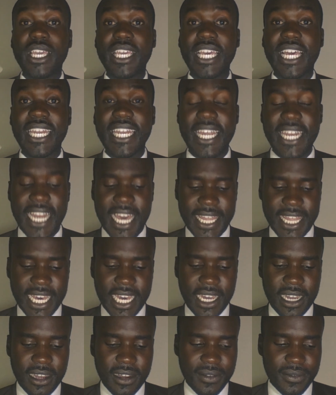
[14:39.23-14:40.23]
and
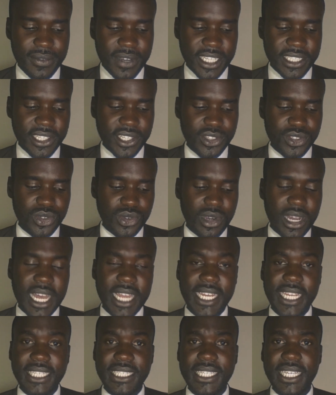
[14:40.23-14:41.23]
another versus
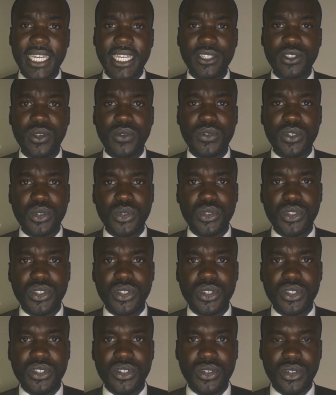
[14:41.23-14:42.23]
Uganda. It's a case of
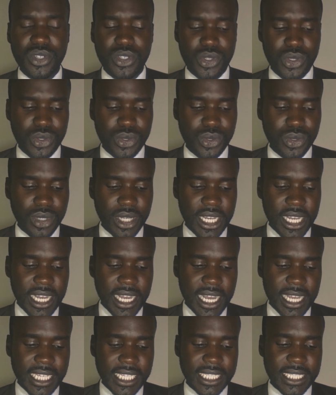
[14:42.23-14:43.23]
2002,
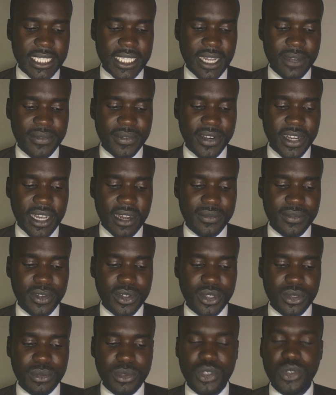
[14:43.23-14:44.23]
East Africa,
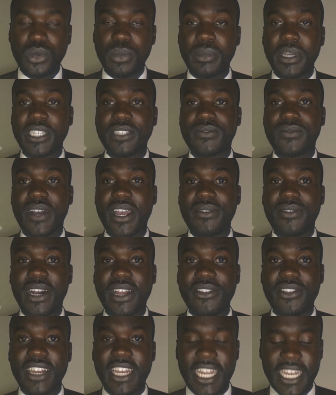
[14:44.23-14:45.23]
Volume 2, page
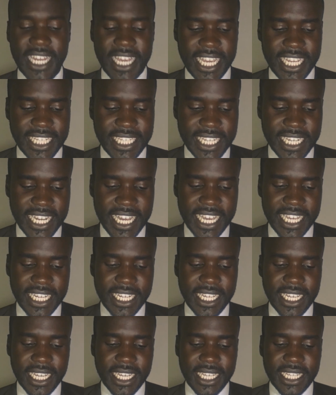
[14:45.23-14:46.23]

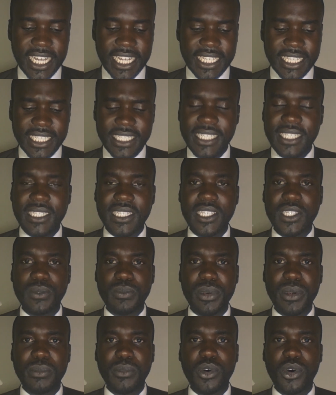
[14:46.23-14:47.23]
589. And this is a
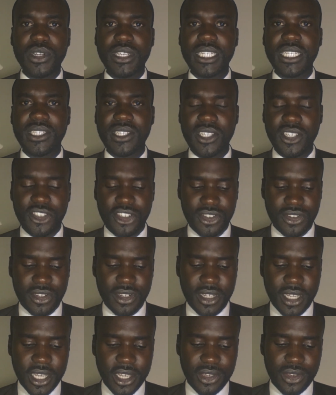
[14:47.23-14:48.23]
Supreme Court decision.
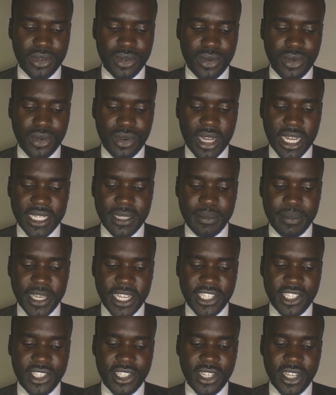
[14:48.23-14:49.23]
You look at
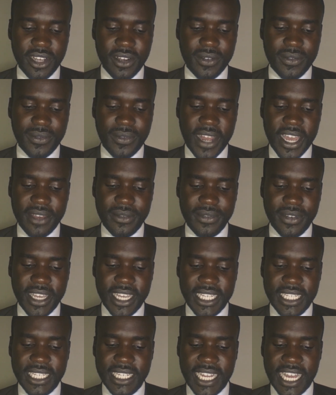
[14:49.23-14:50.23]
page
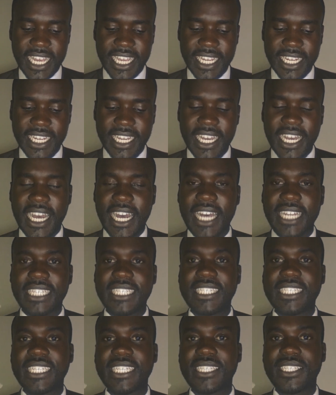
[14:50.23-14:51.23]
589 at
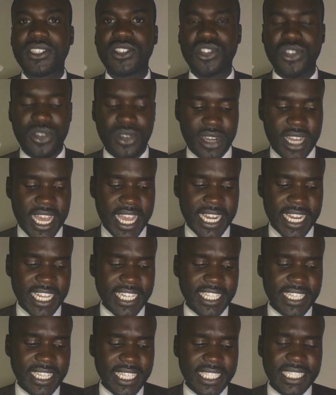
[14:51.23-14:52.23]
609. And
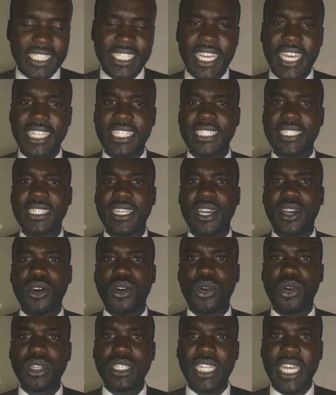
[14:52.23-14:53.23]
in this case,
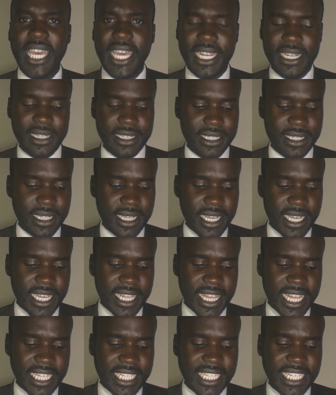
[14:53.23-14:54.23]
court held
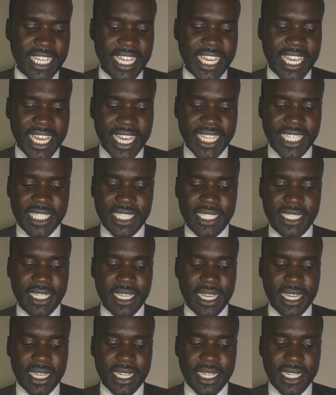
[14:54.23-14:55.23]
that in a case
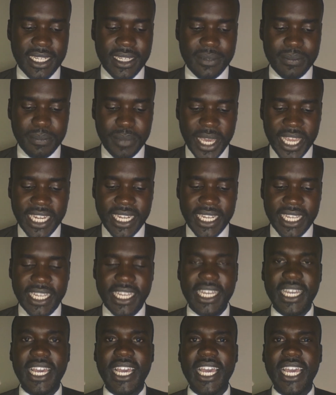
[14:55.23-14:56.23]

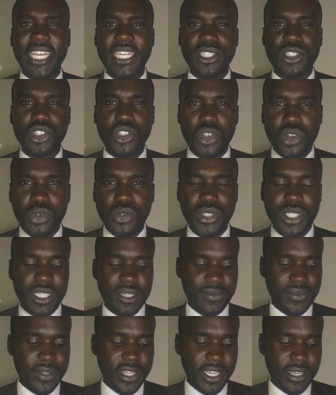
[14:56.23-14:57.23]
depending
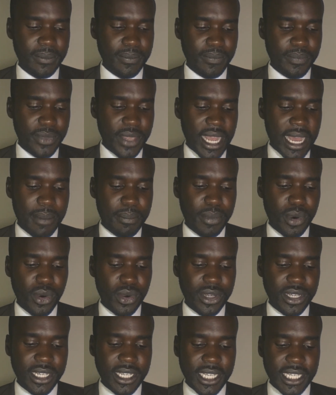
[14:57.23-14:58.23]
exclusively
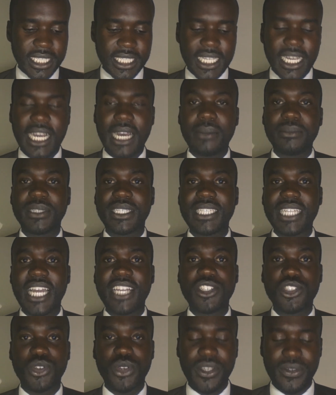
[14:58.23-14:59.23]
upon
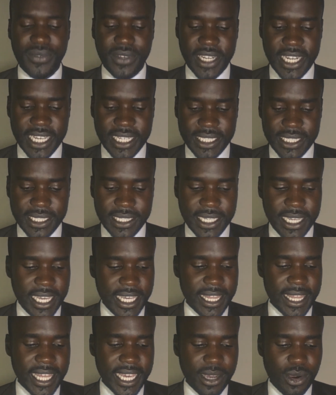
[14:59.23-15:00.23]
circumstantial evidence,
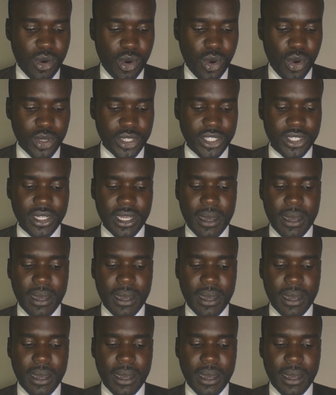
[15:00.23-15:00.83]
the court